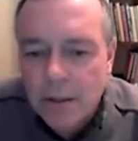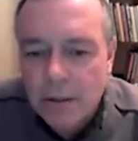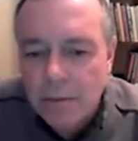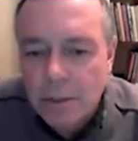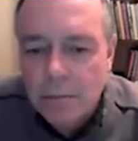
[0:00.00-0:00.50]
a
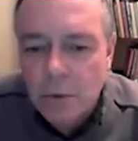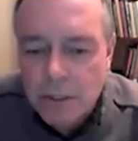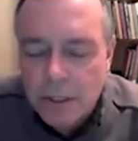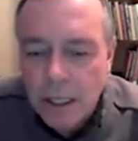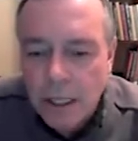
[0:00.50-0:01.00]
little bit more
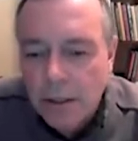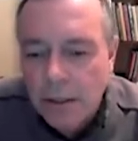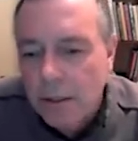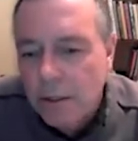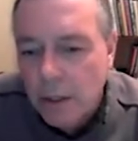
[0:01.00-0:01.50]

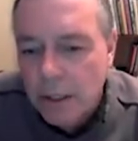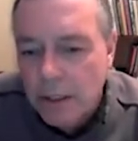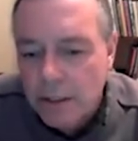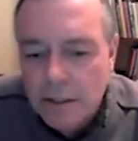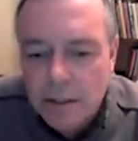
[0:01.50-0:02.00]
standard,
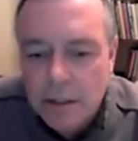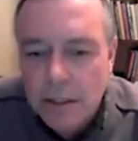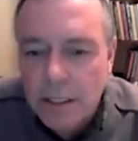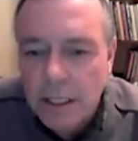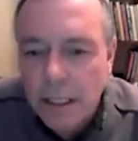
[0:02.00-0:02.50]
raised
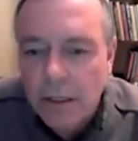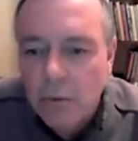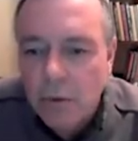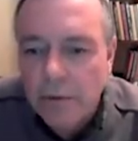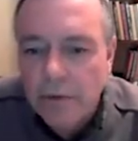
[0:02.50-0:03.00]
container
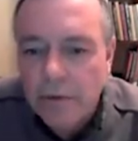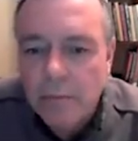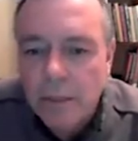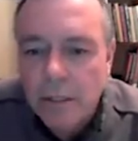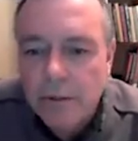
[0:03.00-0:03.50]
with a
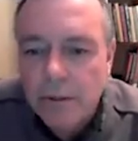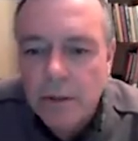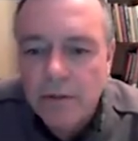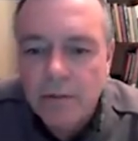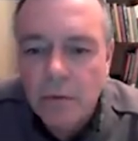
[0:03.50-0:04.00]
mixture
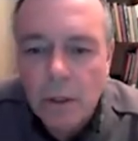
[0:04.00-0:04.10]
of